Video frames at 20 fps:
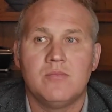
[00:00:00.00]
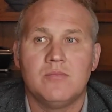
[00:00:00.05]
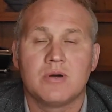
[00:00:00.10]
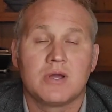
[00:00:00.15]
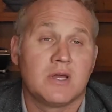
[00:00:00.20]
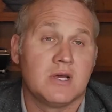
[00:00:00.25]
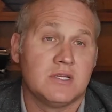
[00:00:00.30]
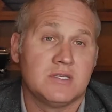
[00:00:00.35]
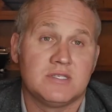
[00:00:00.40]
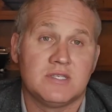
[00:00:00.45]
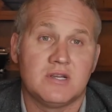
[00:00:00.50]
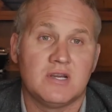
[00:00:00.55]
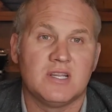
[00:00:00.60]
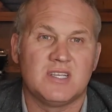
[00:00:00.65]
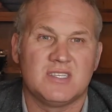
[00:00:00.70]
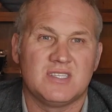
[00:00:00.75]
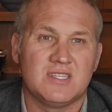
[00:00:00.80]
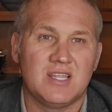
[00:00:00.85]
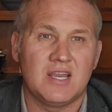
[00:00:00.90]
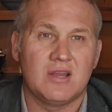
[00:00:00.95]
because
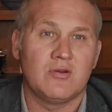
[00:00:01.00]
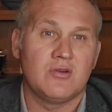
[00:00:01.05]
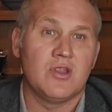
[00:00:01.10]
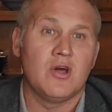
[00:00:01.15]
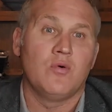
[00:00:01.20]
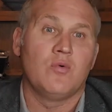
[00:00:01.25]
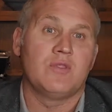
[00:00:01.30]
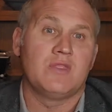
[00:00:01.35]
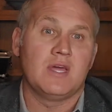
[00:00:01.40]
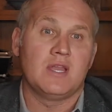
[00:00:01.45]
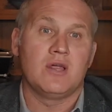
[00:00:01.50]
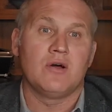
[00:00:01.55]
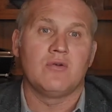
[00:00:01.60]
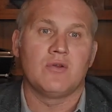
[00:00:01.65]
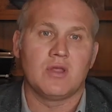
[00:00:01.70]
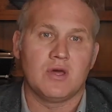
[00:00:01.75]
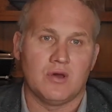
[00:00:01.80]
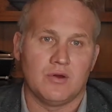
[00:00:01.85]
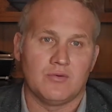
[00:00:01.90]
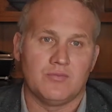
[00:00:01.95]
they don't know what they don't
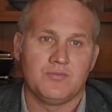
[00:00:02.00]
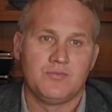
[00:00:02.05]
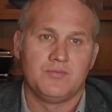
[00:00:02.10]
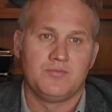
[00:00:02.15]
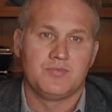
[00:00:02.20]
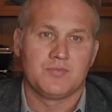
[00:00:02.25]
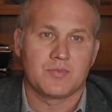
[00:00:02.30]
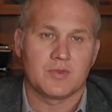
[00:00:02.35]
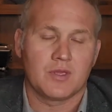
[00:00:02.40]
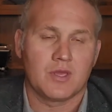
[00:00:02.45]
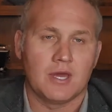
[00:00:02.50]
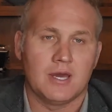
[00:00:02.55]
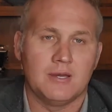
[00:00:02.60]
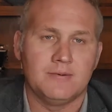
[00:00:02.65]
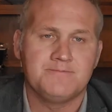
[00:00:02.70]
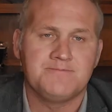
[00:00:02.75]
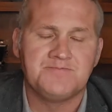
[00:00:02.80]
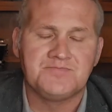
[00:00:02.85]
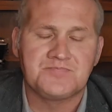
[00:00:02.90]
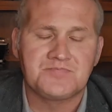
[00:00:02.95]
know, okay?
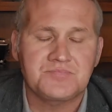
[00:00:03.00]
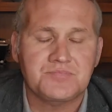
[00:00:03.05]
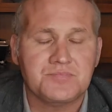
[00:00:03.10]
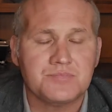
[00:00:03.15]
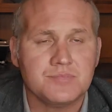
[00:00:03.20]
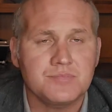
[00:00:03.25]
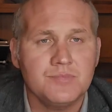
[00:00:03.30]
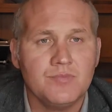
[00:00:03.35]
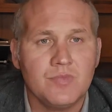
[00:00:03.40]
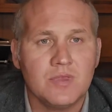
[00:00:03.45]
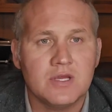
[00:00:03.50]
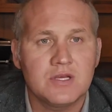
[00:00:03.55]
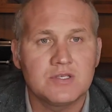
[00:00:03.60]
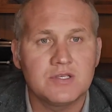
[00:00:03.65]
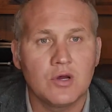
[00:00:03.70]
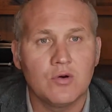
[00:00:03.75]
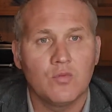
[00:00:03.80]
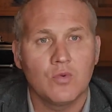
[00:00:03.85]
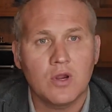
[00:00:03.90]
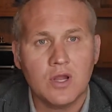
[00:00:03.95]

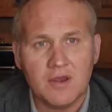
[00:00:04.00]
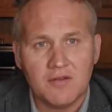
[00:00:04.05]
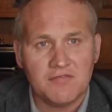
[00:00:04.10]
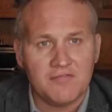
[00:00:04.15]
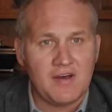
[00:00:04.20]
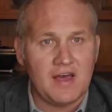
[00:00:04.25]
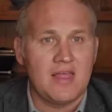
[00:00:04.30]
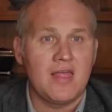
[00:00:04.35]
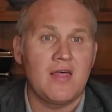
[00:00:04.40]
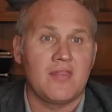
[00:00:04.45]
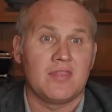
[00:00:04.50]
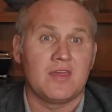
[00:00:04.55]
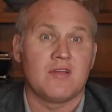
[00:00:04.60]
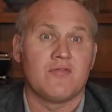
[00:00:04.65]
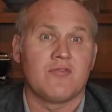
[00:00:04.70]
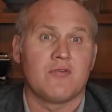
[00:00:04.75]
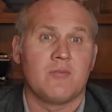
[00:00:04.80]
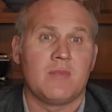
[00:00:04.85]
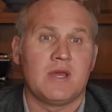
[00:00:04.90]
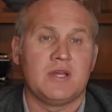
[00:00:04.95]
So we're going to find out the
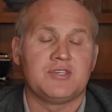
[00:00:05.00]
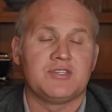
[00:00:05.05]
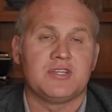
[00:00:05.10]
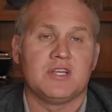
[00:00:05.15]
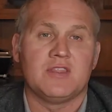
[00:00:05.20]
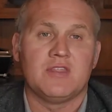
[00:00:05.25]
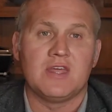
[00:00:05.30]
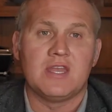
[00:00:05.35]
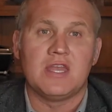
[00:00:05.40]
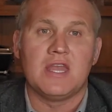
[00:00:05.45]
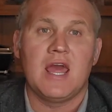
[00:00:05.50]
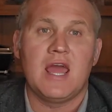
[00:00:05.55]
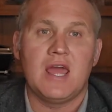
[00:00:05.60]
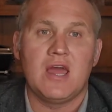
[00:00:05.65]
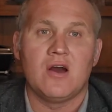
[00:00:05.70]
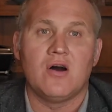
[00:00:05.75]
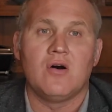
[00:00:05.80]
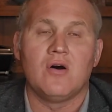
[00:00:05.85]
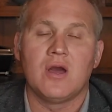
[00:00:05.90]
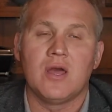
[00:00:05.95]
information in the
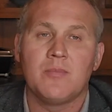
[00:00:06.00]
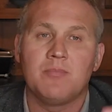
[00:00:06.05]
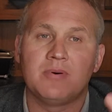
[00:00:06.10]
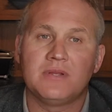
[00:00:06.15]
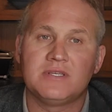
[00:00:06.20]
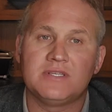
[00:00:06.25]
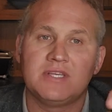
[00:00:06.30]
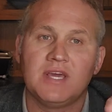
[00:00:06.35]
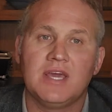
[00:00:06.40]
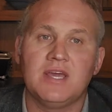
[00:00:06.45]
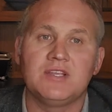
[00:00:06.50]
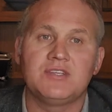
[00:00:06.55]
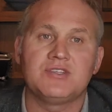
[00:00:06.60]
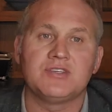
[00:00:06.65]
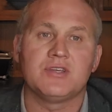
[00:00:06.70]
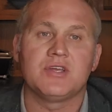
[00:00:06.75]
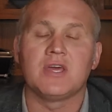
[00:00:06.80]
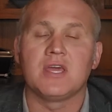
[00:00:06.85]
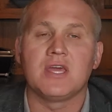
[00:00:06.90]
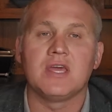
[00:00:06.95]
now and
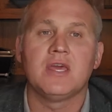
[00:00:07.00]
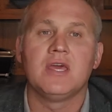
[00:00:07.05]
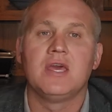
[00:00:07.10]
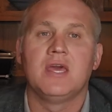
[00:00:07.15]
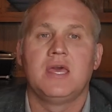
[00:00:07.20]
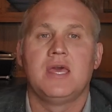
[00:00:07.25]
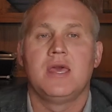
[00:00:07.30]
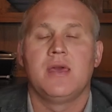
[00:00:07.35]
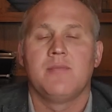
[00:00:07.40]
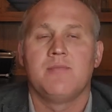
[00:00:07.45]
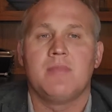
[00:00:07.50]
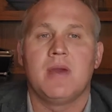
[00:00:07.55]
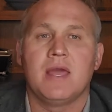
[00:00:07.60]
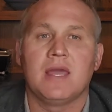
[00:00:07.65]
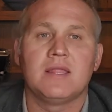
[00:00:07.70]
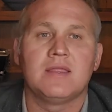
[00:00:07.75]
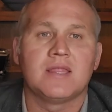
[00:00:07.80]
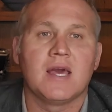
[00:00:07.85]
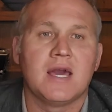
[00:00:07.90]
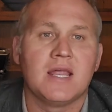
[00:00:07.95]
potentially
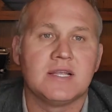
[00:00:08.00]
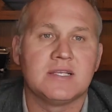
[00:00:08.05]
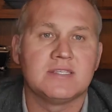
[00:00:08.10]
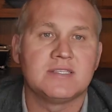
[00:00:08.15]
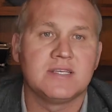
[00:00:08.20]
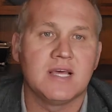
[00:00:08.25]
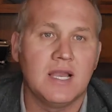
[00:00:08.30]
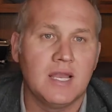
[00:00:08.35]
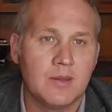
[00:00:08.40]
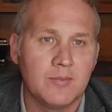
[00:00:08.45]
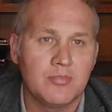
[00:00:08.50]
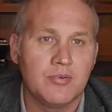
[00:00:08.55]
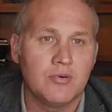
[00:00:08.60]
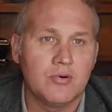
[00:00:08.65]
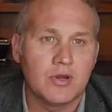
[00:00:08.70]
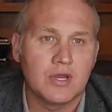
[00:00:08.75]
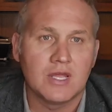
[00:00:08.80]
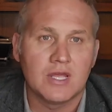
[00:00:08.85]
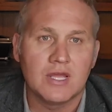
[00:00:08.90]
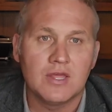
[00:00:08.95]
make that a selling
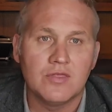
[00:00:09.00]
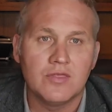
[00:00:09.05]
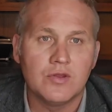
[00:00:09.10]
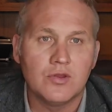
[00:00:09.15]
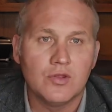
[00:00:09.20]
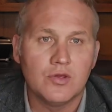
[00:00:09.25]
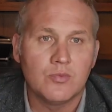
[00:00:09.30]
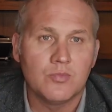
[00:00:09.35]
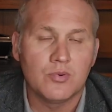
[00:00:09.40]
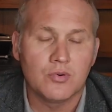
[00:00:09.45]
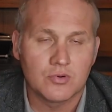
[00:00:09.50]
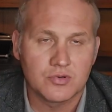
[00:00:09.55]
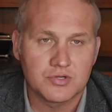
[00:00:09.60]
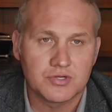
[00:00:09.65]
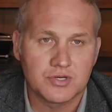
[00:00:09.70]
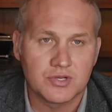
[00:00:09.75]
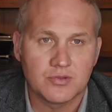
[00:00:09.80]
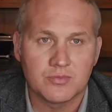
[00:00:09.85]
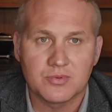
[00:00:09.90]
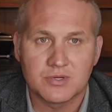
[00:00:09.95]
point in the new
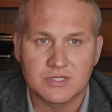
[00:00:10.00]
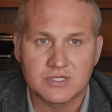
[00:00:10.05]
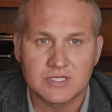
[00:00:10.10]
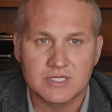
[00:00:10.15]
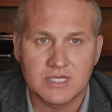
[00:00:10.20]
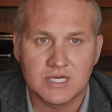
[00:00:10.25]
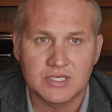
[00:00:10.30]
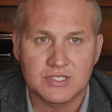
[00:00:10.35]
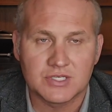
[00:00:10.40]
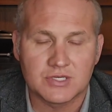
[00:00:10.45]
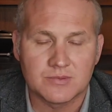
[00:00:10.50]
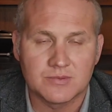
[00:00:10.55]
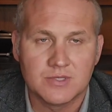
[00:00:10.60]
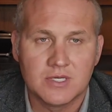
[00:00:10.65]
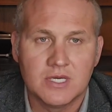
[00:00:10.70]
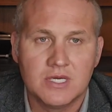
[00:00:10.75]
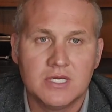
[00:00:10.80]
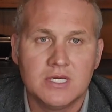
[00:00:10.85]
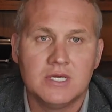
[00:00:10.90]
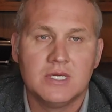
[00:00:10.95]
portion of the presentation.
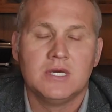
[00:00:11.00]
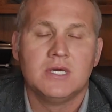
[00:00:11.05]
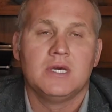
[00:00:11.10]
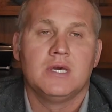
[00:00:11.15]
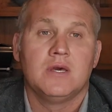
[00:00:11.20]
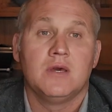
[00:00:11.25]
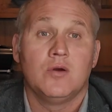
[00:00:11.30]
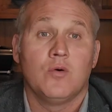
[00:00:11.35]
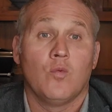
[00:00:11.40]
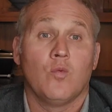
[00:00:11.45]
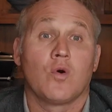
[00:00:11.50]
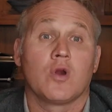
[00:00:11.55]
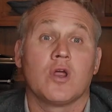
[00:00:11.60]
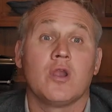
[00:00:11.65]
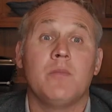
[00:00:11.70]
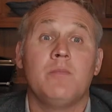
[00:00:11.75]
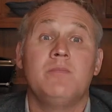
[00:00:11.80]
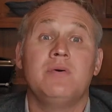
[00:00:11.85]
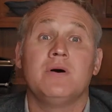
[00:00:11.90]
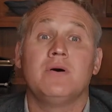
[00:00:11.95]
We're going
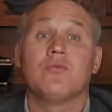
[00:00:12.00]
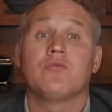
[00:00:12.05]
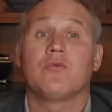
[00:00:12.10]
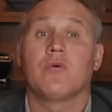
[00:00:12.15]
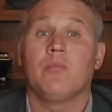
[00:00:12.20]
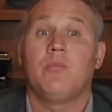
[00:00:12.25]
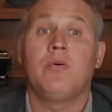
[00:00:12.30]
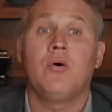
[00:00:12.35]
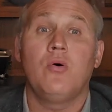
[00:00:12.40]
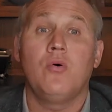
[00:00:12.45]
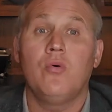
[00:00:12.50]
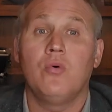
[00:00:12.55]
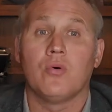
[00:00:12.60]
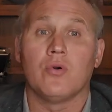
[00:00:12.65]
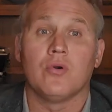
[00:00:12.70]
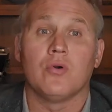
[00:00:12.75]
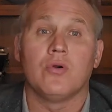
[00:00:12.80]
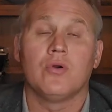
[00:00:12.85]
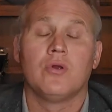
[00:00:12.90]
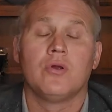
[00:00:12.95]
to build
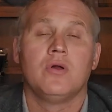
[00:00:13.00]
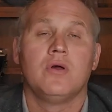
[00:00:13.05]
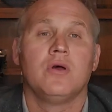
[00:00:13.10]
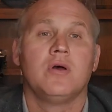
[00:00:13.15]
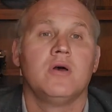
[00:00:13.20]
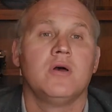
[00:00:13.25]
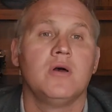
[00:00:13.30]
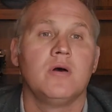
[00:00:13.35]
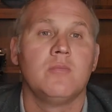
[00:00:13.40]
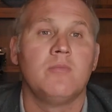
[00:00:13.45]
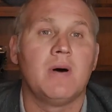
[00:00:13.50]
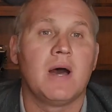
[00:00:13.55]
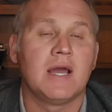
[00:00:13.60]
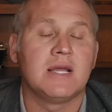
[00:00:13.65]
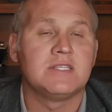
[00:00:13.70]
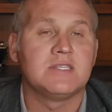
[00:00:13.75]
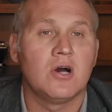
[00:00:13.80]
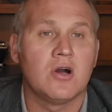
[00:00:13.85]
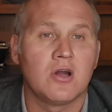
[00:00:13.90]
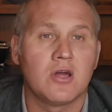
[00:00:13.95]
rapport by
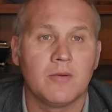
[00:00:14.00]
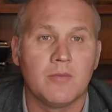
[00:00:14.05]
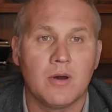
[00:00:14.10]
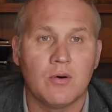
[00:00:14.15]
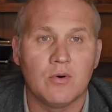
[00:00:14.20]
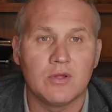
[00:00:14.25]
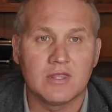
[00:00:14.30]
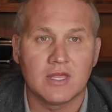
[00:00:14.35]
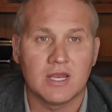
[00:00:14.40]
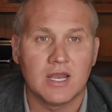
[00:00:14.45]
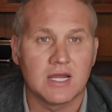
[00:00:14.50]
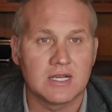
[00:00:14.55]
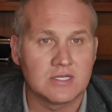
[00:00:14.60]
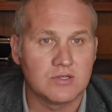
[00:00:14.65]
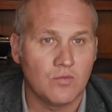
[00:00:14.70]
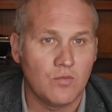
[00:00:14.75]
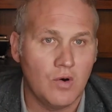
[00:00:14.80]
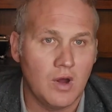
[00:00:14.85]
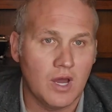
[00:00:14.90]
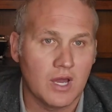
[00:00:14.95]
talking about what they like
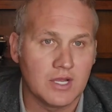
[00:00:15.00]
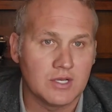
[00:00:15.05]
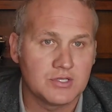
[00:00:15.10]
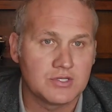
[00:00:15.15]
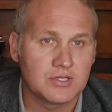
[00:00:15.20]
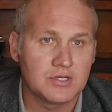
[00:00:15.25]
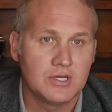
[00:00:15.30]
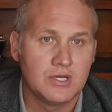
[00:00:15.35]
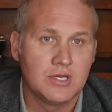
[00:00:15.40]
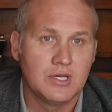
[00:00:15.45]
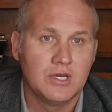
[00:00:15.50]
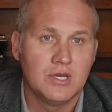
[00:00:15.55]
to watch.